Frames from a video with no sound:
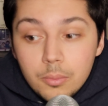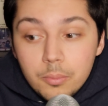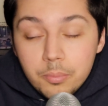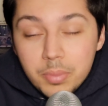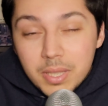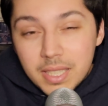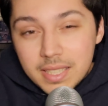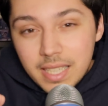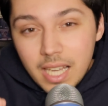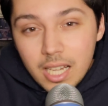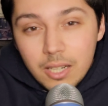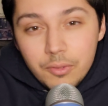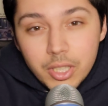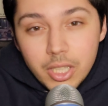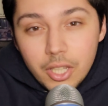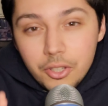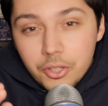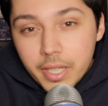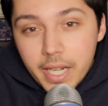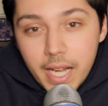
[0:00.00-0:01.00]
But it's kind of
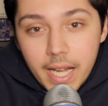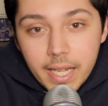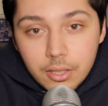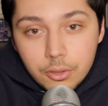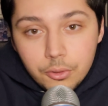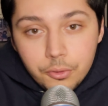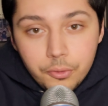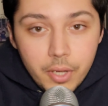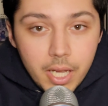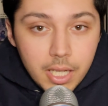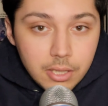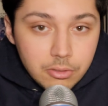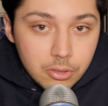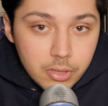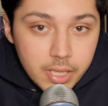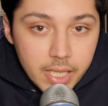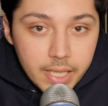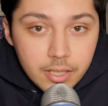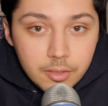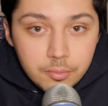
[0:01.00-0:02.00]
another Kyler
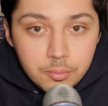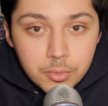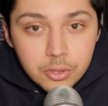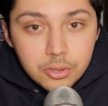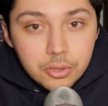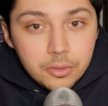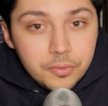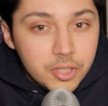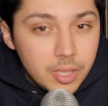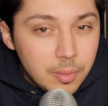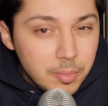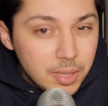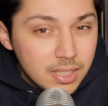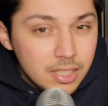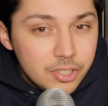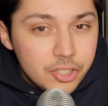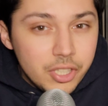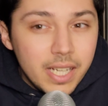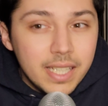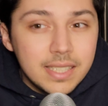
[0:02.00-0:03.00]
Fackrell kind of move, something
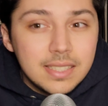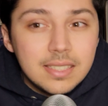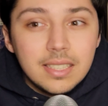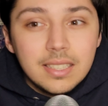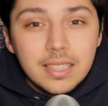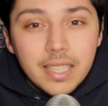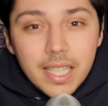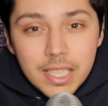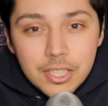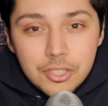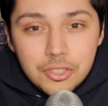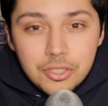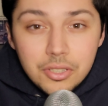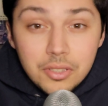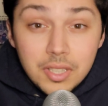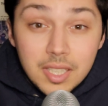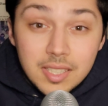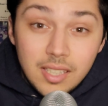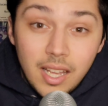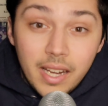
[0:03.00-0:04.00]
the Giants did last year.
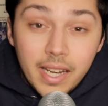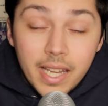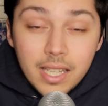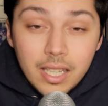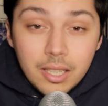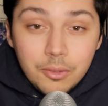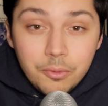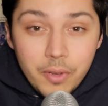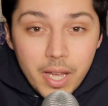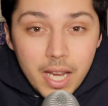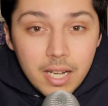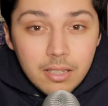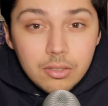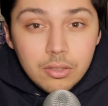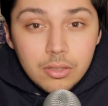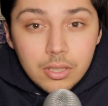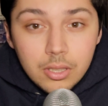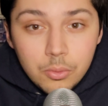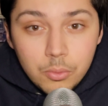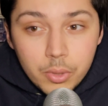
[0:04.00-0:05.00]
They signed a guy like
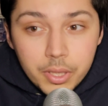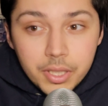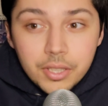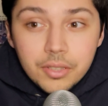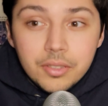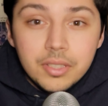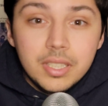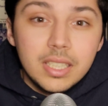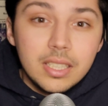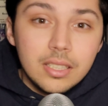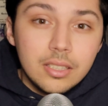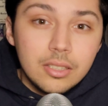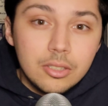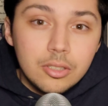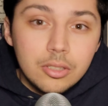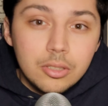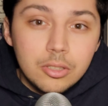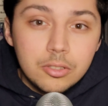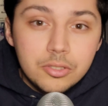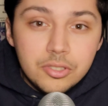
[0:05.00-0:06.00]
Fackrell on a 1-year
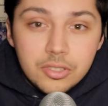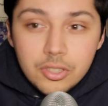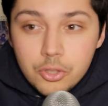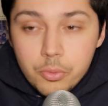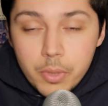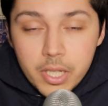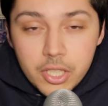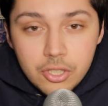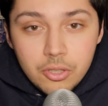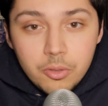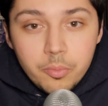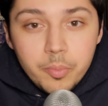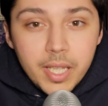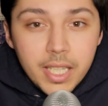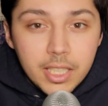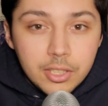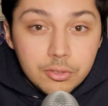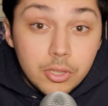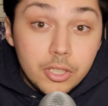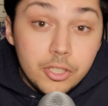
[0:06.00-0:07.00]
deal, situational
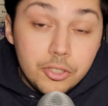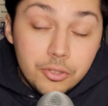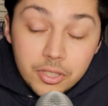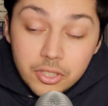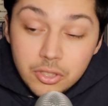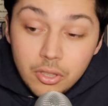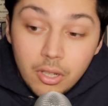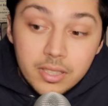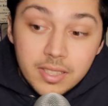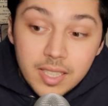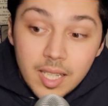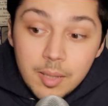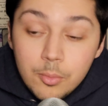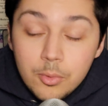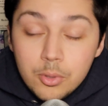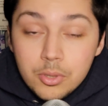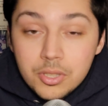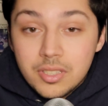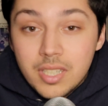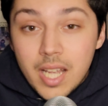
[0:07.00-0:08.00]
pass rusher. He started to get
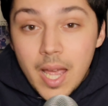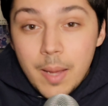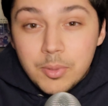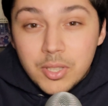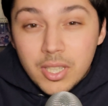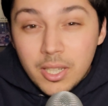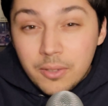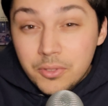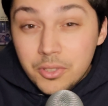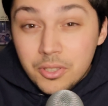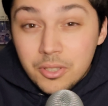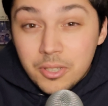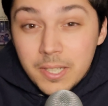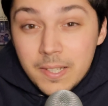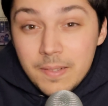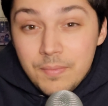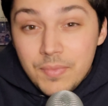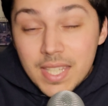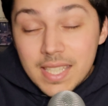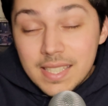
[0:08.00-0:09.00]
more snaps after
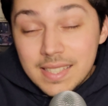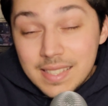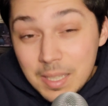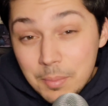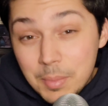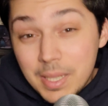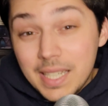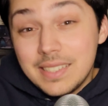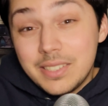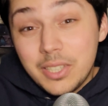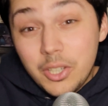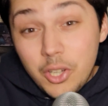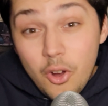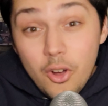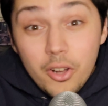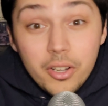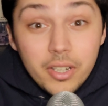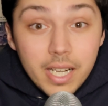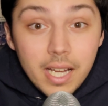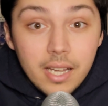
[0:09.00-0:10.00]
Zimenez and
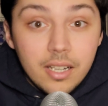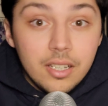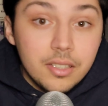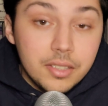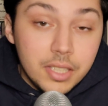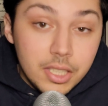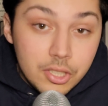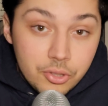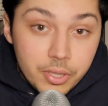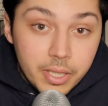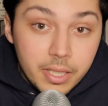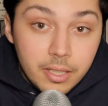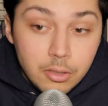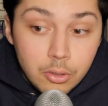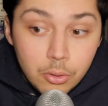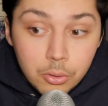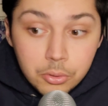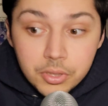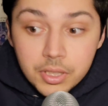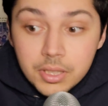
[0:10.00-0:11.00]
Carter got hurt and they traded
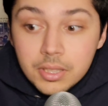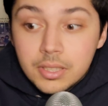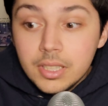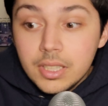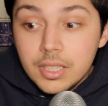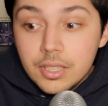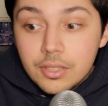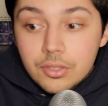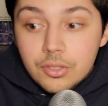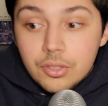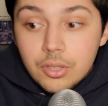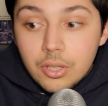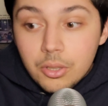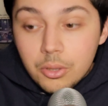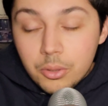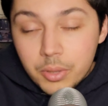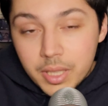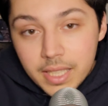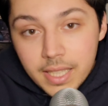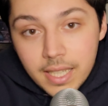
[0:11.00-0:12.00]
Golden,
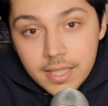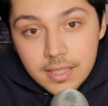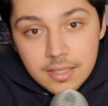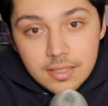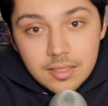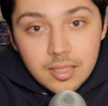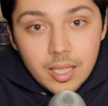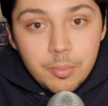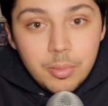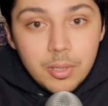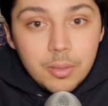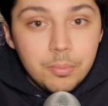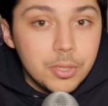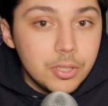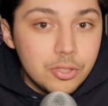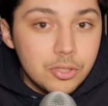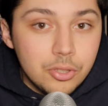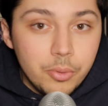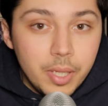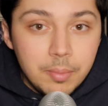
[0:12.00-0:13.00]
so he had to step up
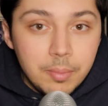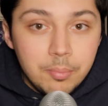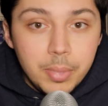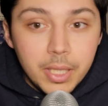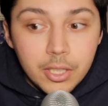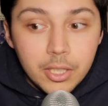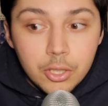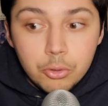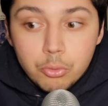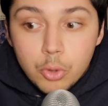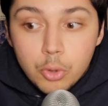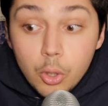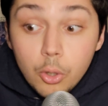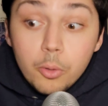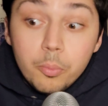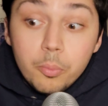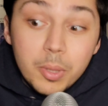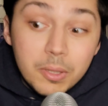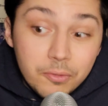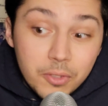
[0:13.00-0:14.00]
into a bigger
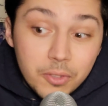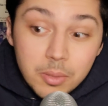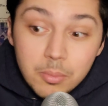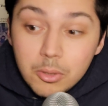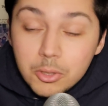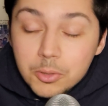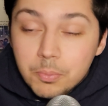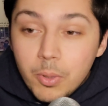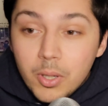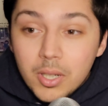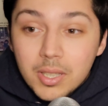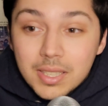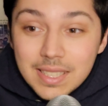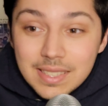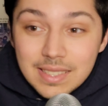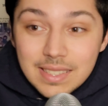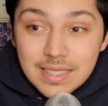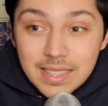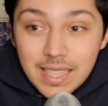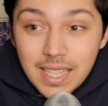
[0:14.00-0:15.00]
role. But for the most part,
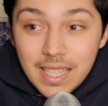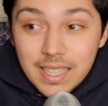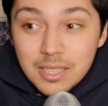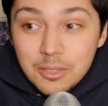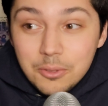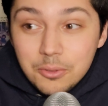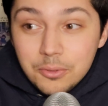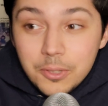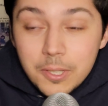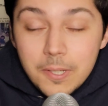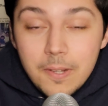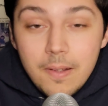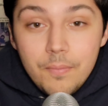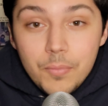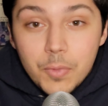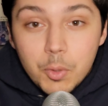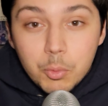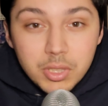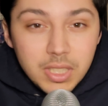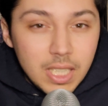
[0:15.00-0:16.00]
this is kind of
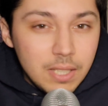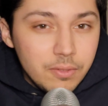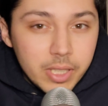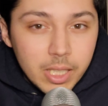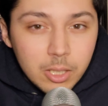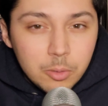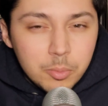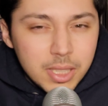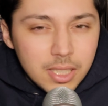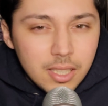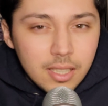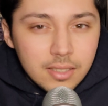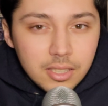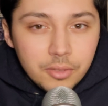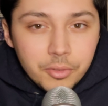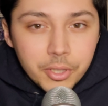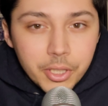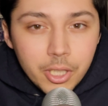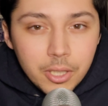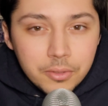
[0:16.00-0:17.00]
what Dave Gettleman does
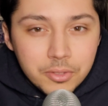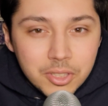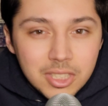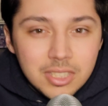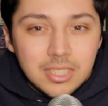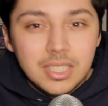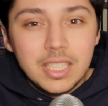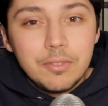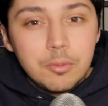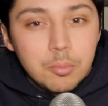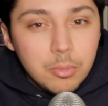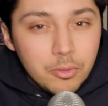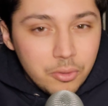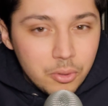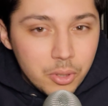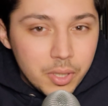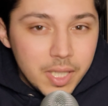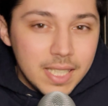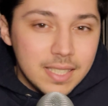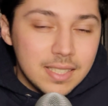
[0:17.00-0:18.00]
every offseason. Even
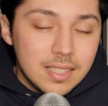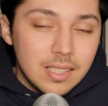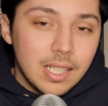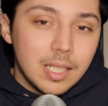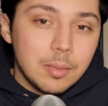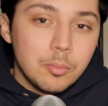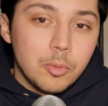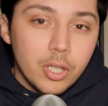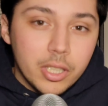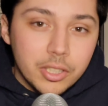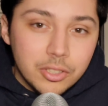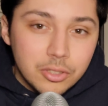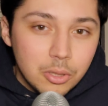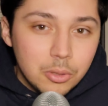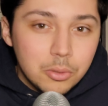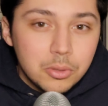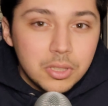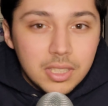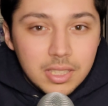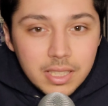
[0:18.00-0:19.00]
before that, signing Marcus
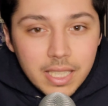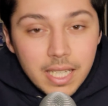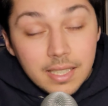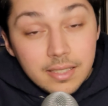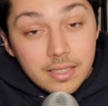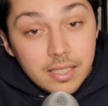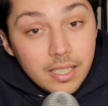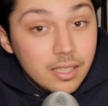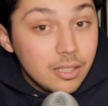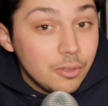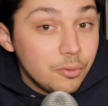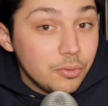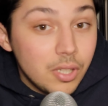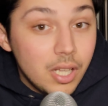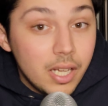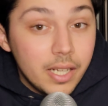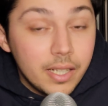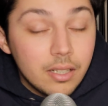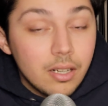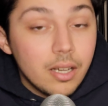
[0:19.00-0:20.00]
Golden, kind of taking a
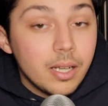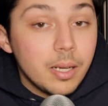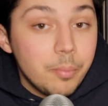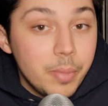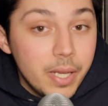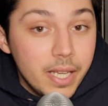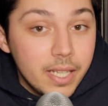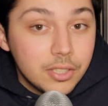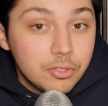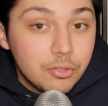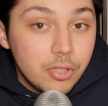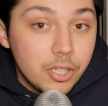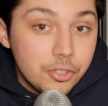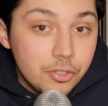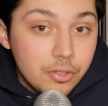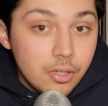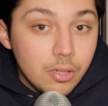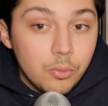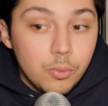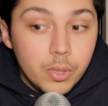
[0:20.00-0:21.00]
flyer on a pass
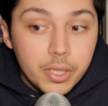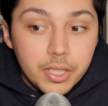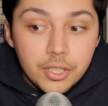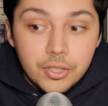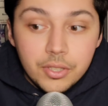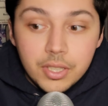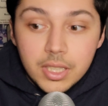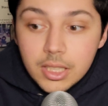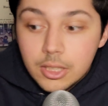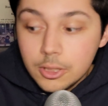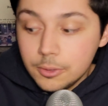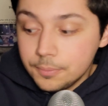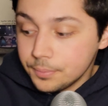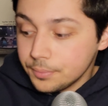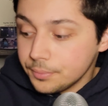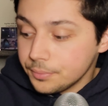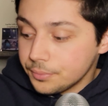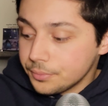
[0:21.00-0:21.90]
rusher on a 1-year deal.